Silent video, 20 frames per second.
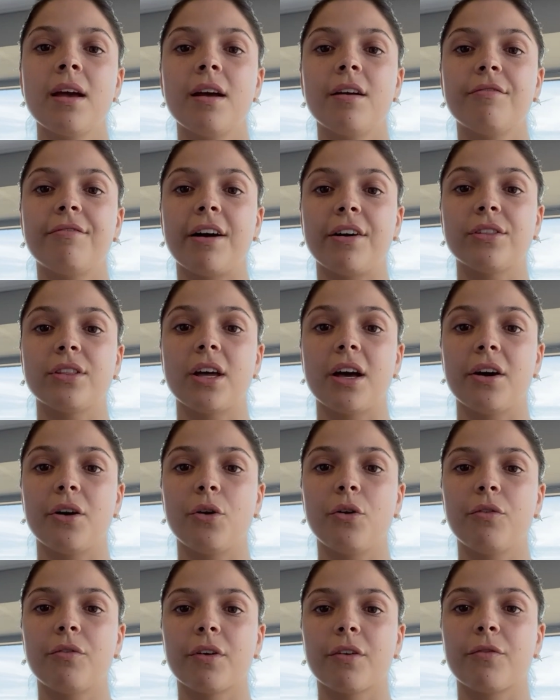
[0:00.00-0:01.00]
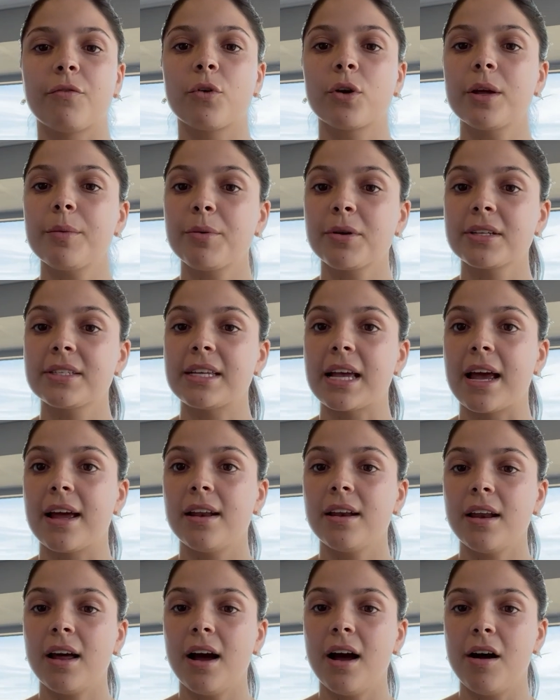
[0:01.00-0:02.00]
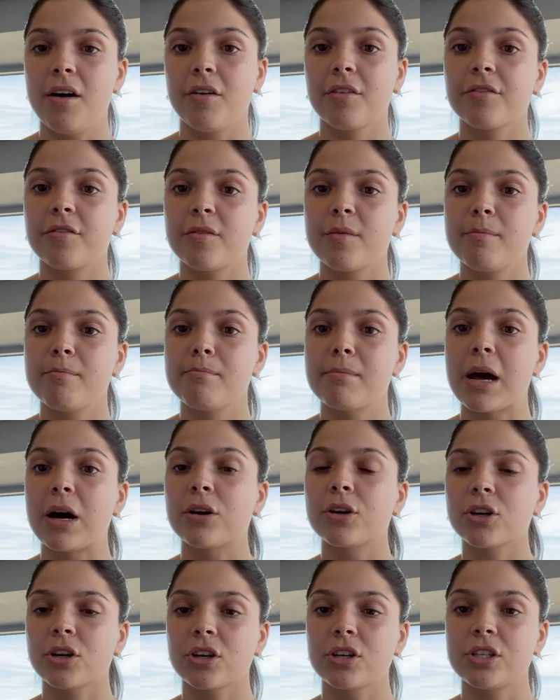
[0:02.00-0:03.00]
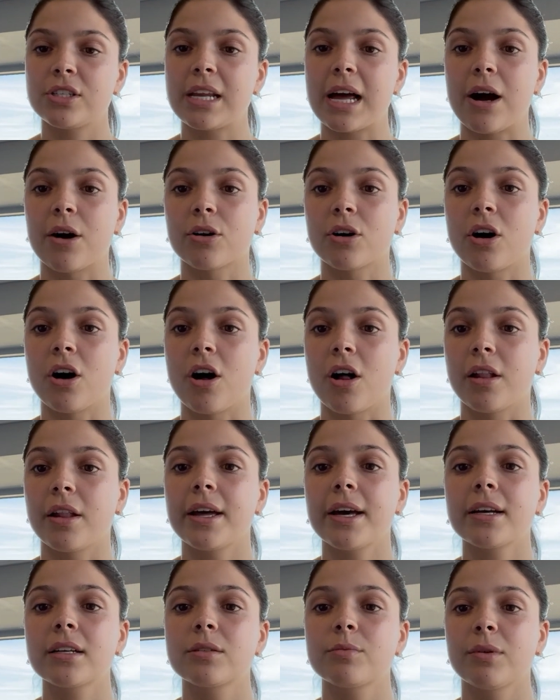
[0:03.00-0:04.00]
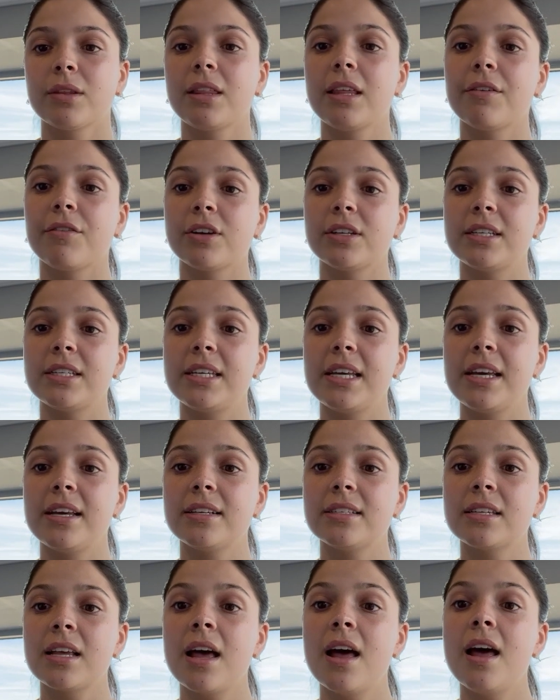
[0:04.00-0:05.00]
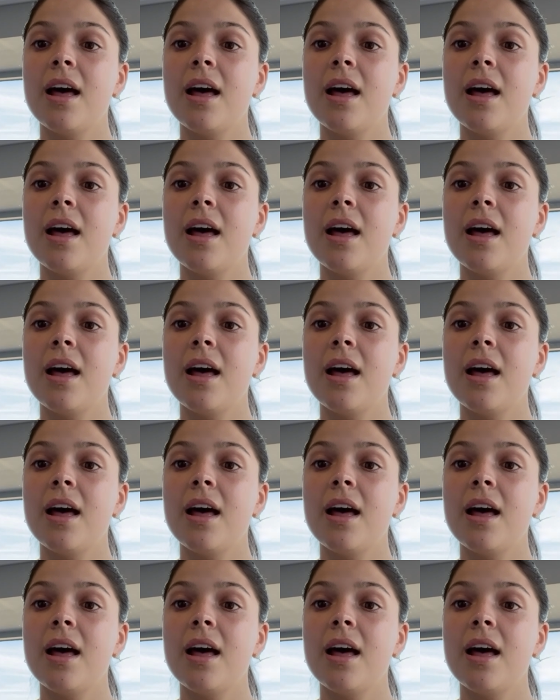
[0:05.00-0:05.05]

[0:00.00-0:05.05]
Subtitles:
found that over 40% of malnourished alcoholics with liver disease